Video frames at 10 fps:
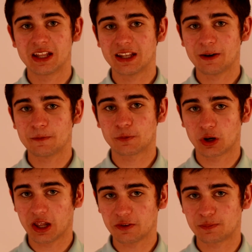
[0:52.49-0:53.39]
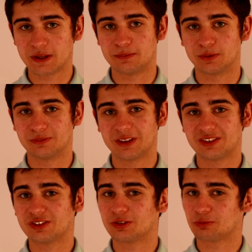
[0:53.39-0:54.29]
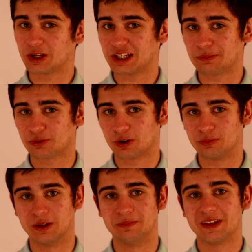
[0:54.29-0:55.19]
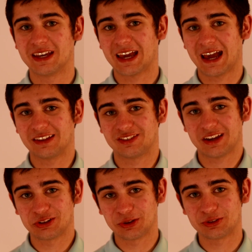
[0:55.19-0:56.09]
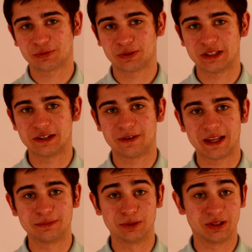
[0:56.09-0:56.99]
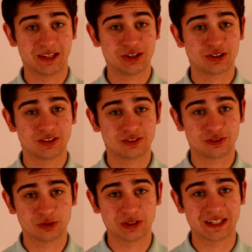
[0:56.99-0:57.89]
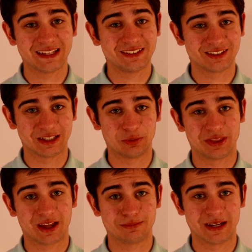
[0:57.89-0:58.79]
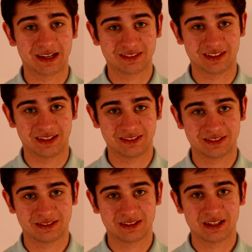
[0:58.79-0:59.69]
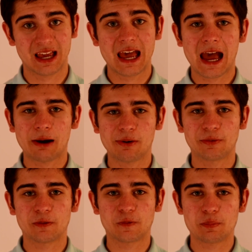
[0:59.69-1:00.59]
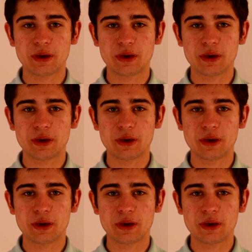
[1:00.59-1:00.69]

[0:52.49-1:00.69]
Now for a lot of people this isn't really a problem as downloads are freely available and you can install it easily with admin access. However, for